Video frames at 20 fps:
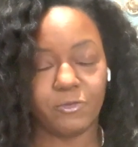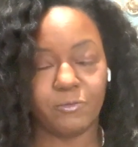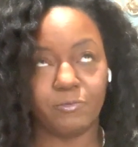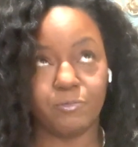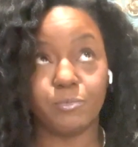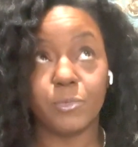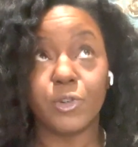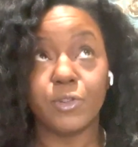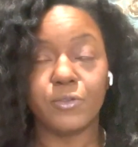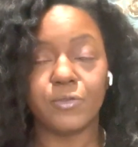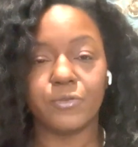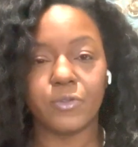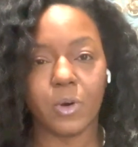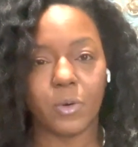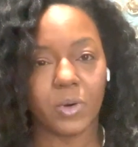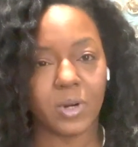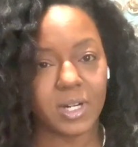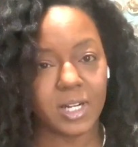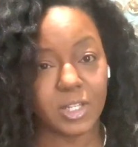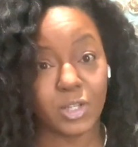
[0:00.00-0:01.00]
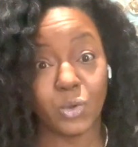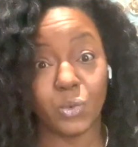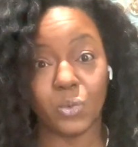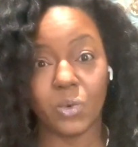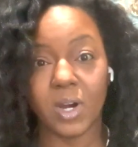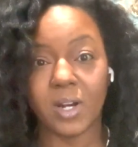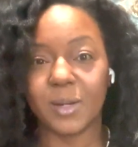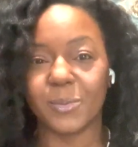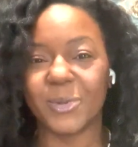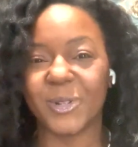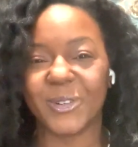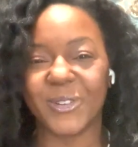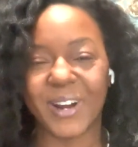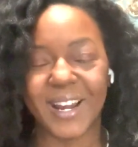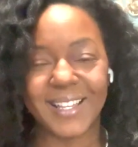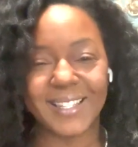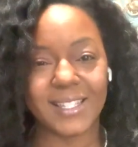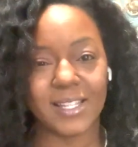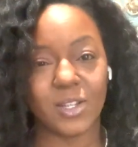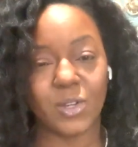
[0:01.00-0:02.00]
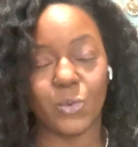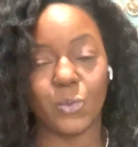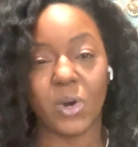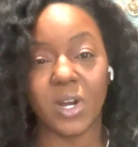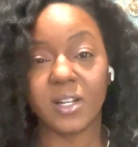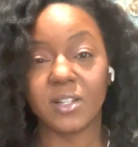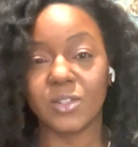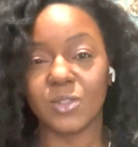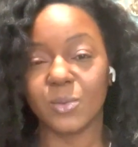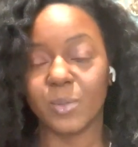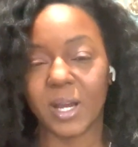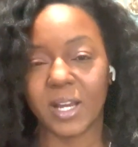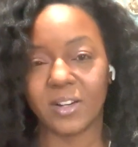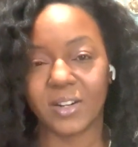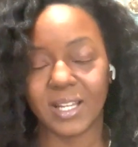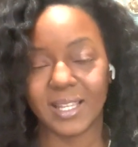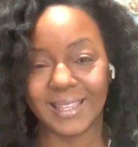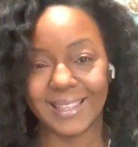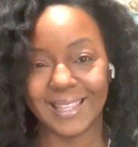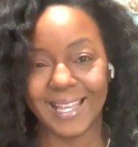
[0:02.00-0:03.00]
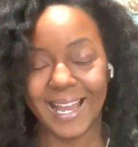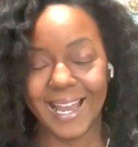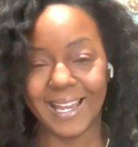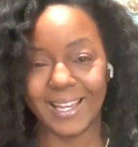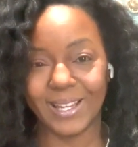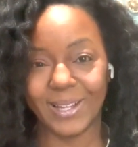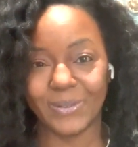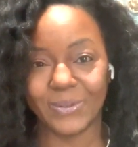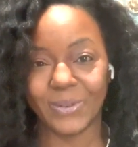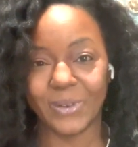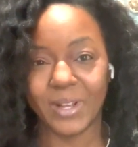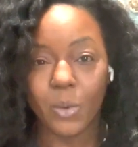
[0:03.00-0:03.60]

move forward and you want to progress and you want to do better in life,